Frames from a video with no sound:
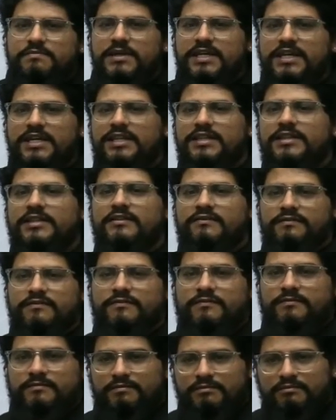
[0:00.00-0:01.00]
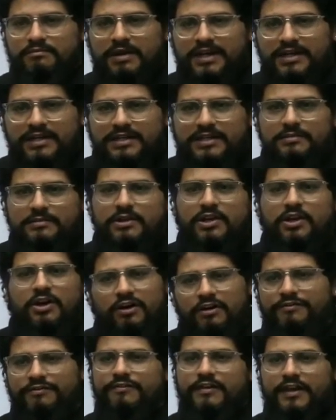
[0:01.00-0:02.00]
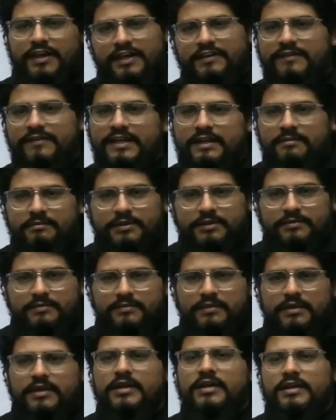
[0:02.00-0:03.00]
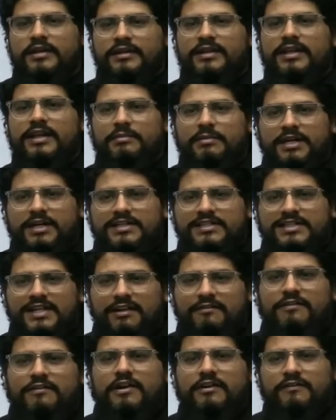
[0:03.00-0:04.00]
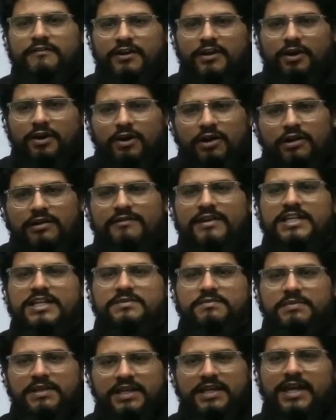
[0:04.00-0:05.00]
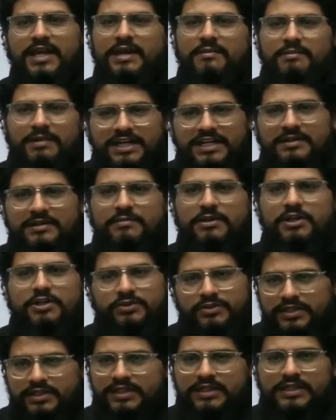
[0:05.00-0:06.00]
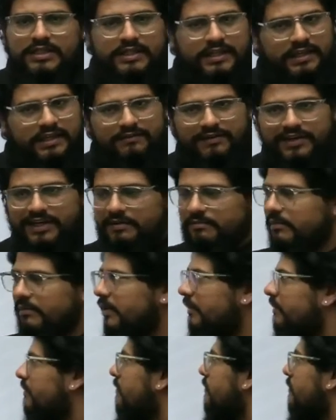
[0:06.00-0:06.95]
be the multiple of a given number. The number itself will always be a multiple to the given number.